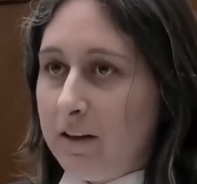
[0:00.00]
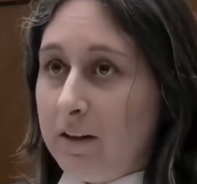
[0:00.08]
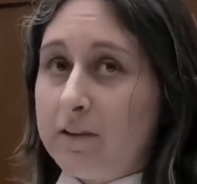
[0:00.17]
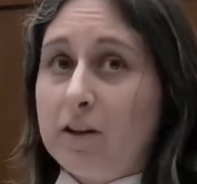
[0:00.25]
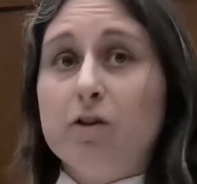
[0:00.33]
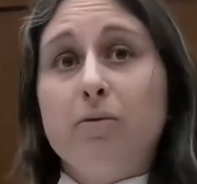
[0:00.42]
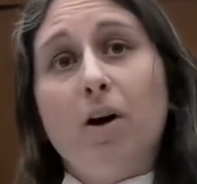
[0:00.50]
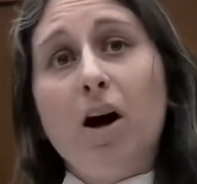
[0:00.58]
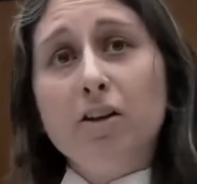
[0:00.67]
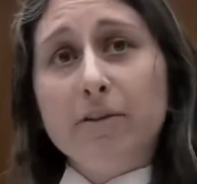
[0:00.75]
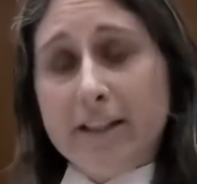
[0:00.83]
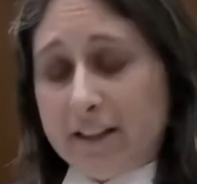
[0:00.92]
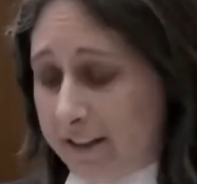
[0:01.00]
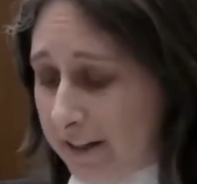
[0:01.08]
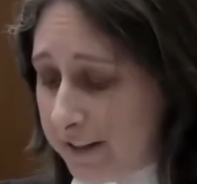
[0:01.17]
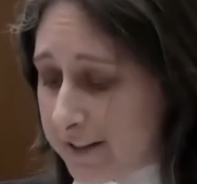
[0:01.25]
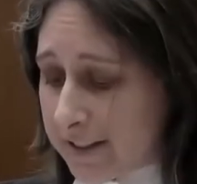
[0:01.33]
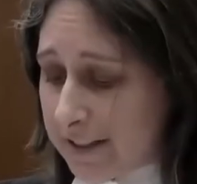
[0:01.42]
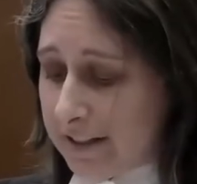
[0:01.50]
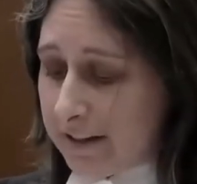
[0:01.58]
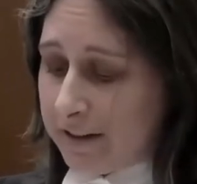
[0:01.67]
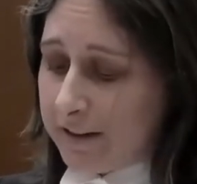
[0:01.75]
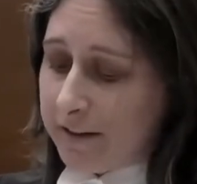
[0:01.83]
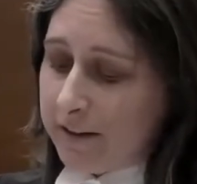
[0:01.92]
The corollary to this
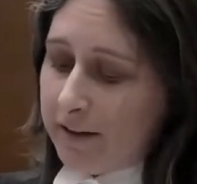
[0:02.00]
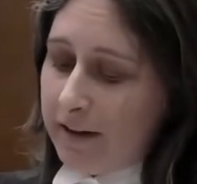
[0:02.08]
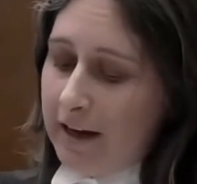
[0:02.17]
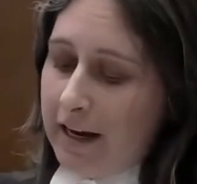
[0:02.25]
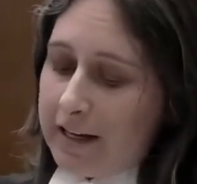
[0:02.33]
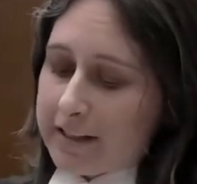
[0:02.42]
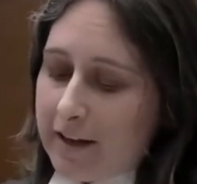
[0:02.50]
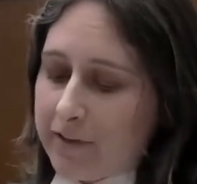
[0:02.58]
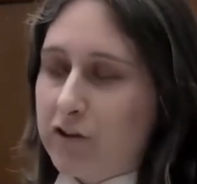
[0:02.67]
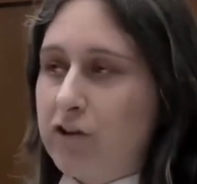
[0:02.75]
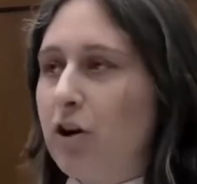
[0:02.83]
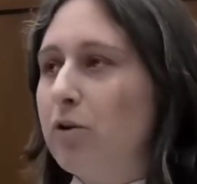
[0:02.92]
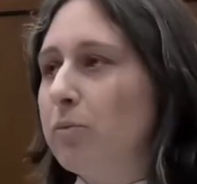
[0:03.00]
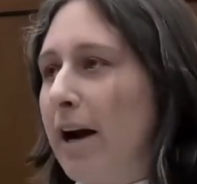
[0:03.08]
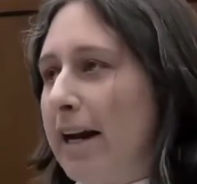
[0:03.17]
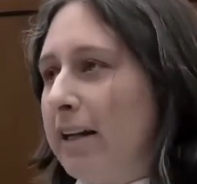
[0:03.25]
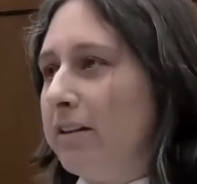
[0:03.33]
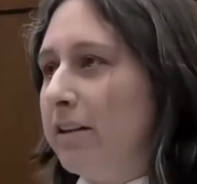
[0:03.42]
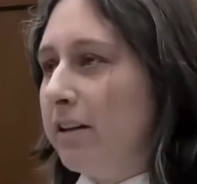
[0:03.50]
is that there's no right